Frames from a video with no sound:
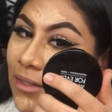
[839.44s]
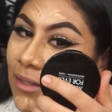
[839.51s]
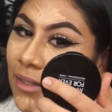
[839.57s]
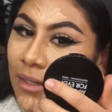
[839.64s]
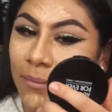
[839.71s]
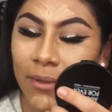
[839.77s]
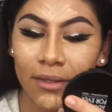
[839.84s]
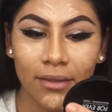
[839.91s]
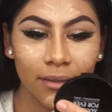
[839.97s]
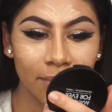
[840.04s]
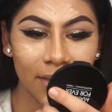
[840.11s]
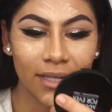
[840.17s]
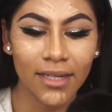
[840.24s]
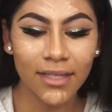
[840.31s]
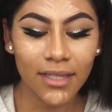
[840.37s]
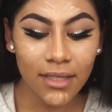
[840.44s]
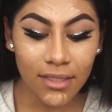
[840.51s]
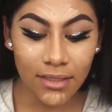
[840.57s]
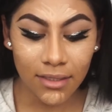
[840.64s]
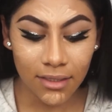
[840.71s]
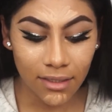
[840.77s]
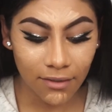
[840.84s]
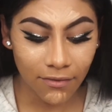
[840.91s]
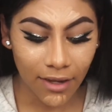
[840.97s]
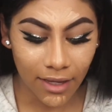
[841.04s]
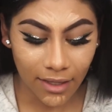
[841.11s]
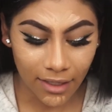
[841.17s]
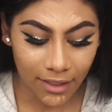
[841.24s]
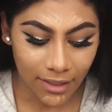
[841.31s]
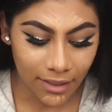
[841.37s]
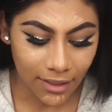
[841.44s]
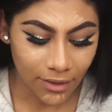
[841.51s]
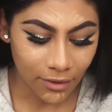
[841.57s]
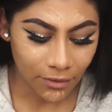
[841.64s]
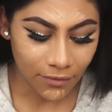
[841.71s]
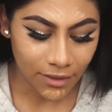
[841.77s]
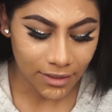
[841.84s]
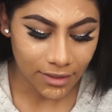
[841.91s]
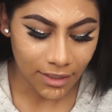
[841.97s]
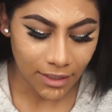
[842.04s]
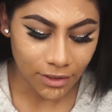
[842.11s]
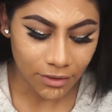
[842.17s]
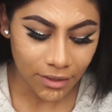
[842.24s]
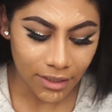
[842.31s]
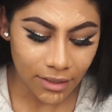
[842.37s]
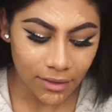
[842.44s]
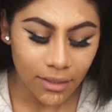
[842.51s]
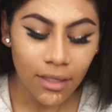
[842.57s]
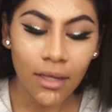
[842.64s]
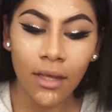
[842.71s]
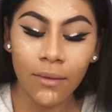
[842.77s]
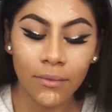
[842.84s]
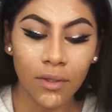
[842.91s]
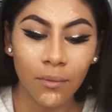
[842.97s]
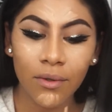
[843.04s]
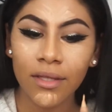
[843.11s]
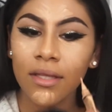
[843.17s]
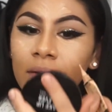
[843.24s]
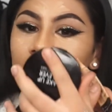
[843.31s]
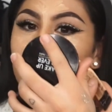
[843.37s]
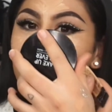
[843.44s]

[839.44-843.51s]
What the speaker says: going to think about them. And I think this is enough highlighting. I over-exaggerate. The one thing